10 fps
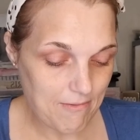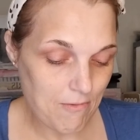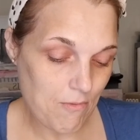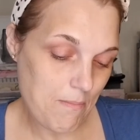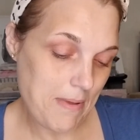
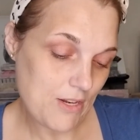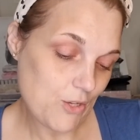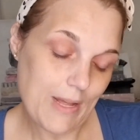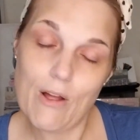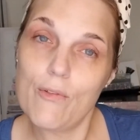mental
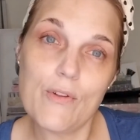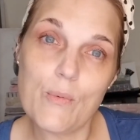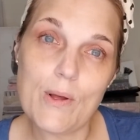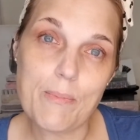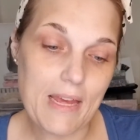health and
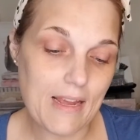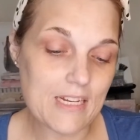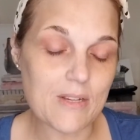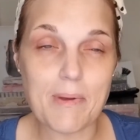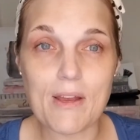well-being
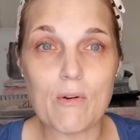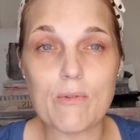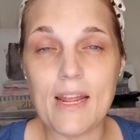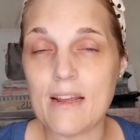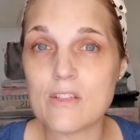into my own
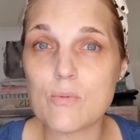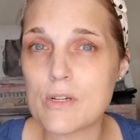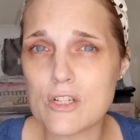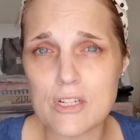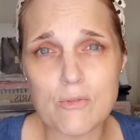hands,
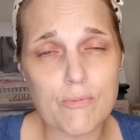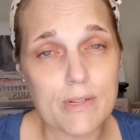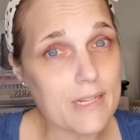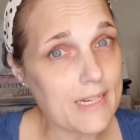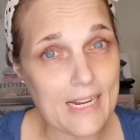which is
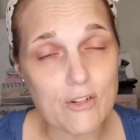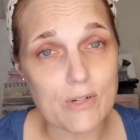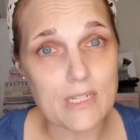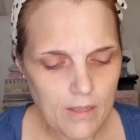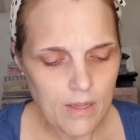really dangerous.